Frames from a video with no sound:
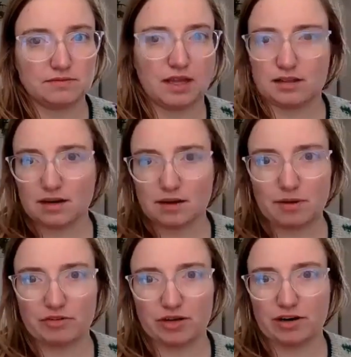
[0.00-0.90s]
not that I'm
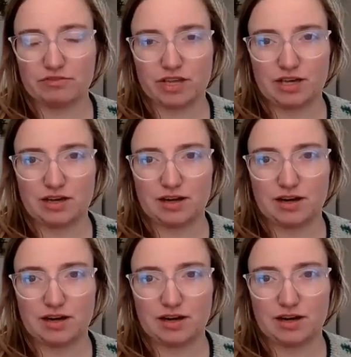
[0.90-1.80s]
ever going to flake on
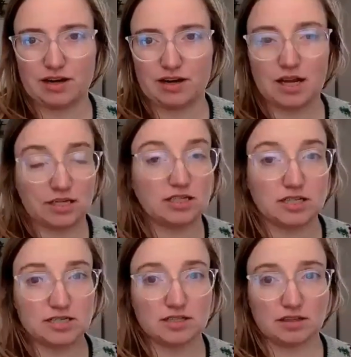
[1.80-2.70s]
it. Like, I
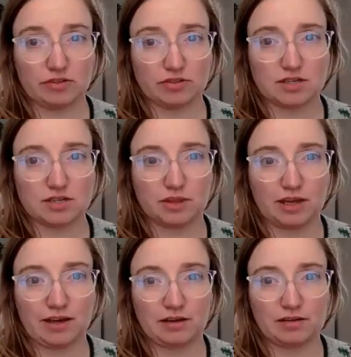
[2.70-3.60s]
need to deliver
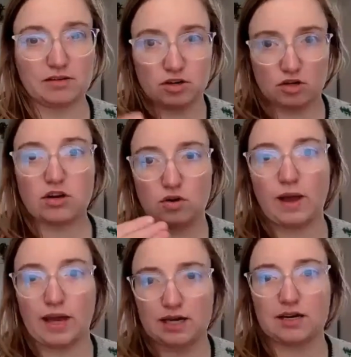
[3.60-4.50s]
something
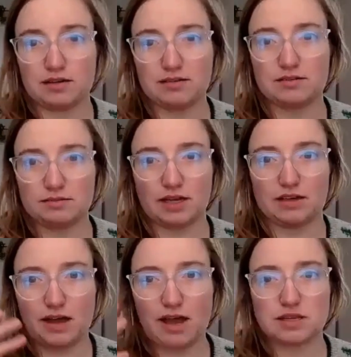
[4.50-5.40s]
quick,
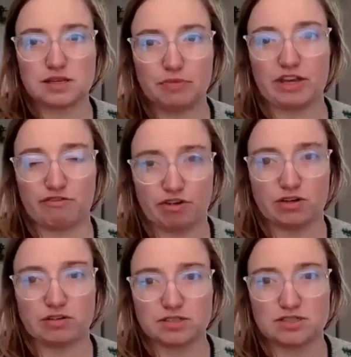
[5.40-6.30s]
like something
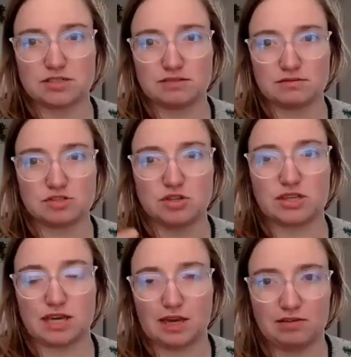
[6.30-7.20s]
first. So
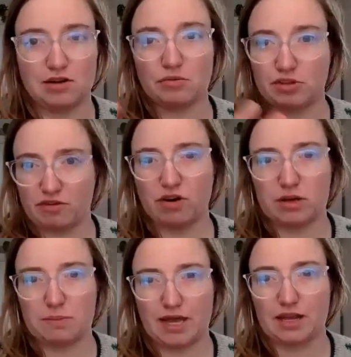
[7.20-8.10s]
they, you know, they've
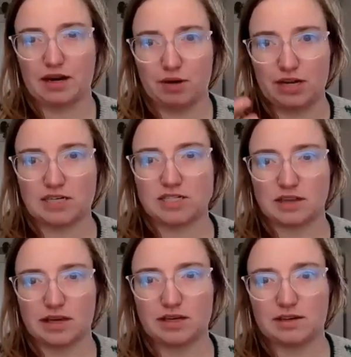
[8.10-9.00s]
already paid. We need to
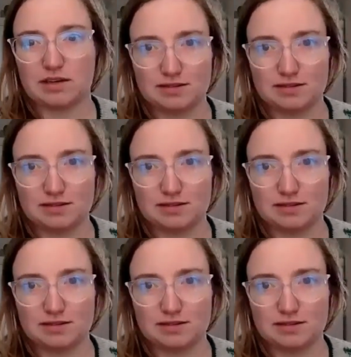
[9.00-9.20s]
like